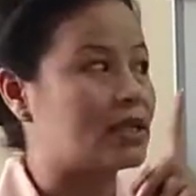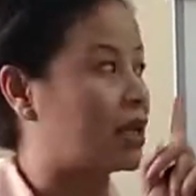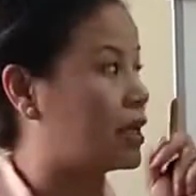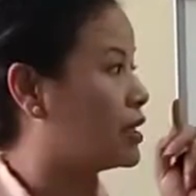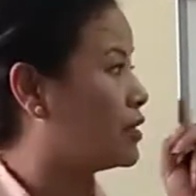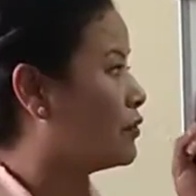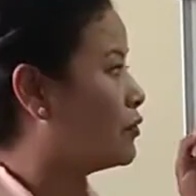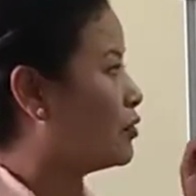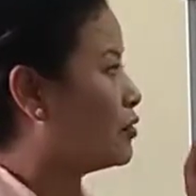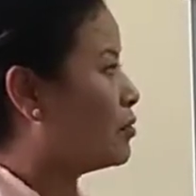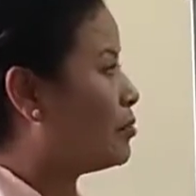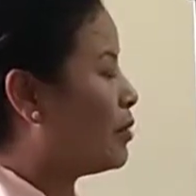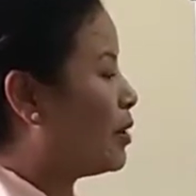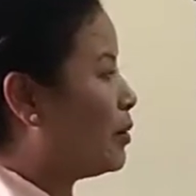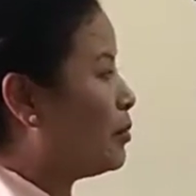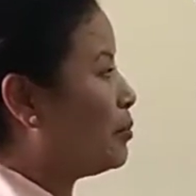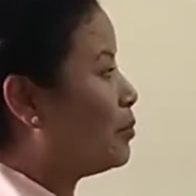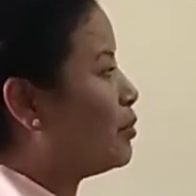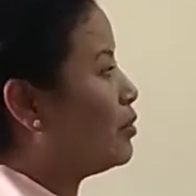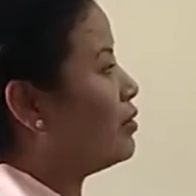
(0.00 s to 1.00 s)
And if you
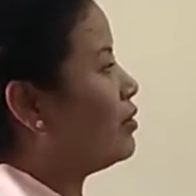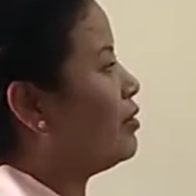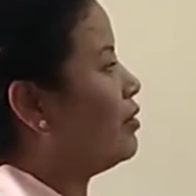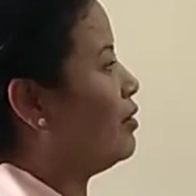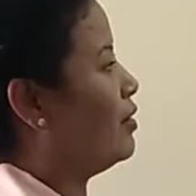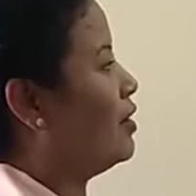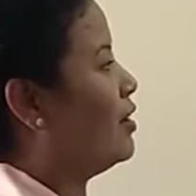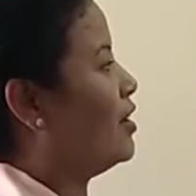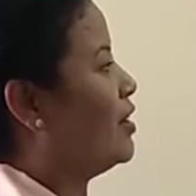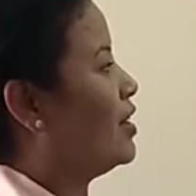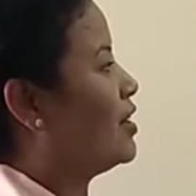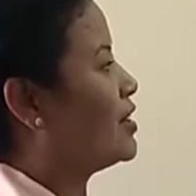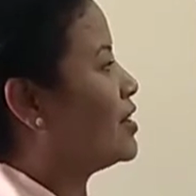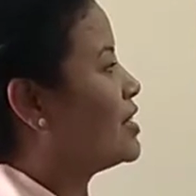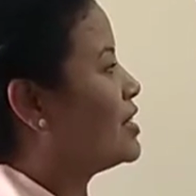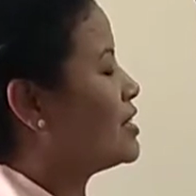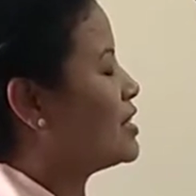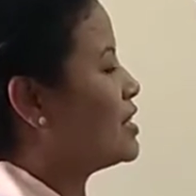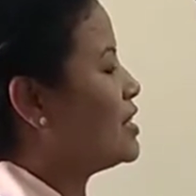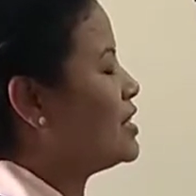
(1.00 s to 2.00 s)
remember,
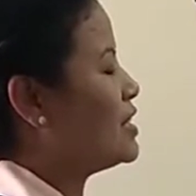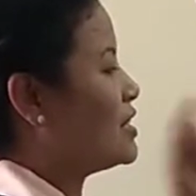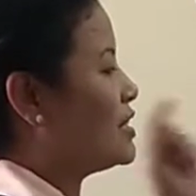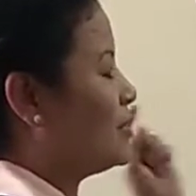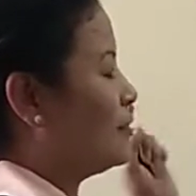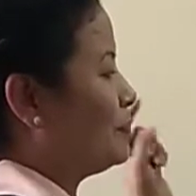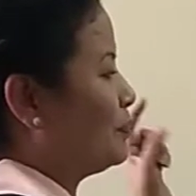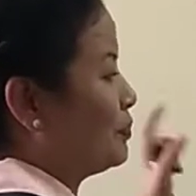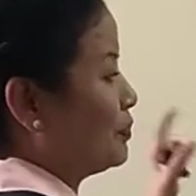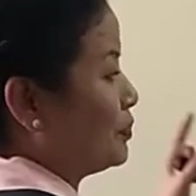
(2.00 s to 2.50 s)
this is,